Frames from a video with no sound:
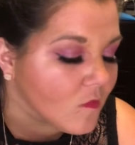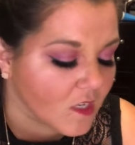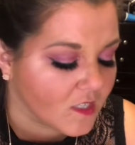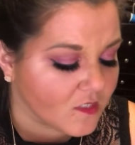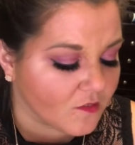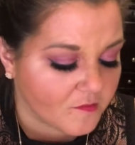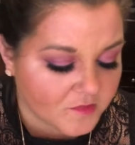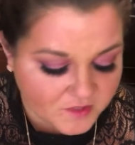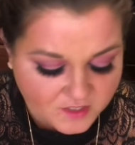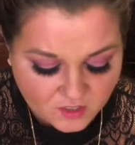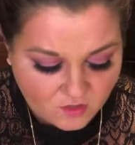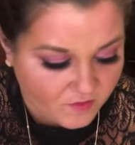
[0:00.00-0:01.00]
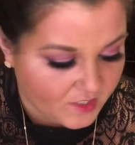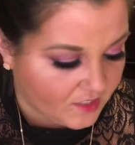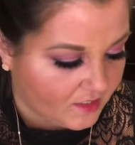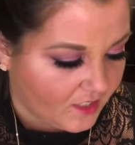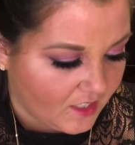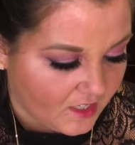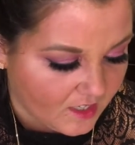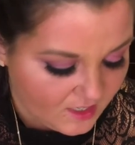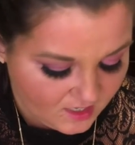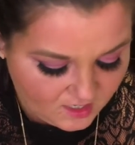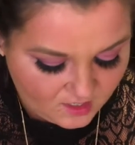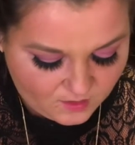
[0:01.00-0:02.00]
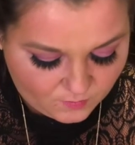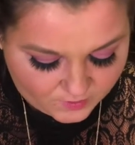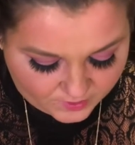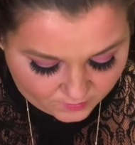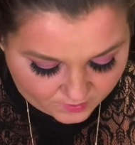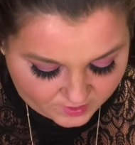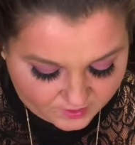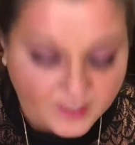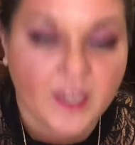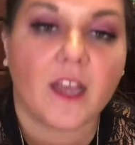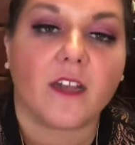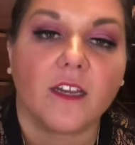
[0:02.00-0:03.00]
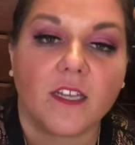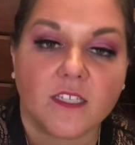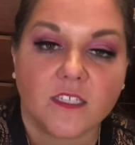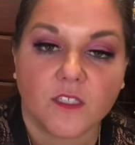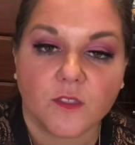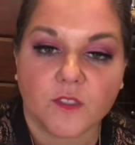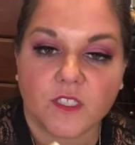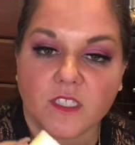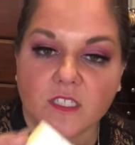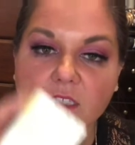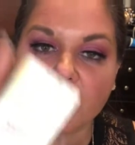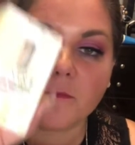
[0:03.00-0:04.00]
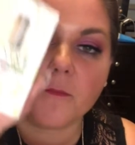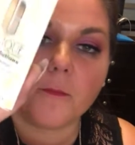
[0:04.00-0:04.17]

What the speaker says: and so I'm switching over to Clinique. Well, I ordered the Acne Solutions